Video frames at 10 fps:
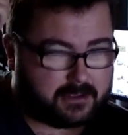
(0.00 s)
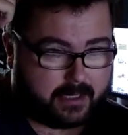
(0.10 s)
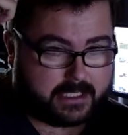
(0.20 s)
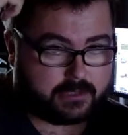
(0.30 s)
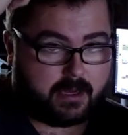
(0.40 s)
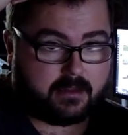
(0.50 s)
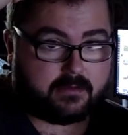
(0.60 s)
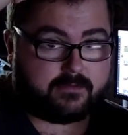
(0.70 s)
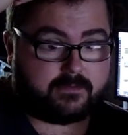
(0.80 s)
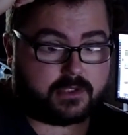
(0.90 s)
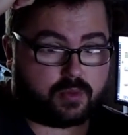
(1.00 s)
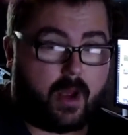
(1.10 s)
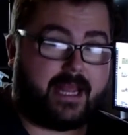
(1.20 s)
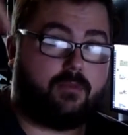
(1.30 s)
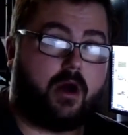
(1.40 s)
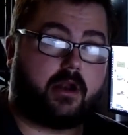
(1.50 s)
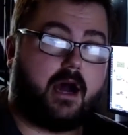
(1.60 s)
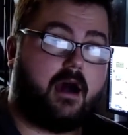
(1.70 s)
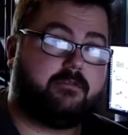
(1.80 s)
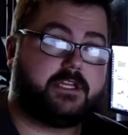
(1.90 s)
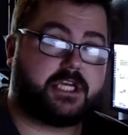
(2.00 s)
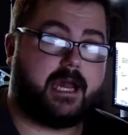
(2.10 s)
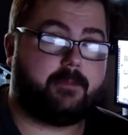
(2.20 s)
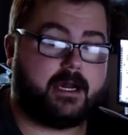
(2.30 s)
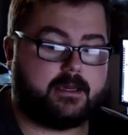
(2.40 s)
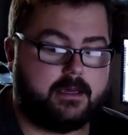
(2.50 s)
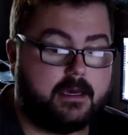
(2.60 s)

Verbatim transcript: 2012, 21 and a half inch iMac,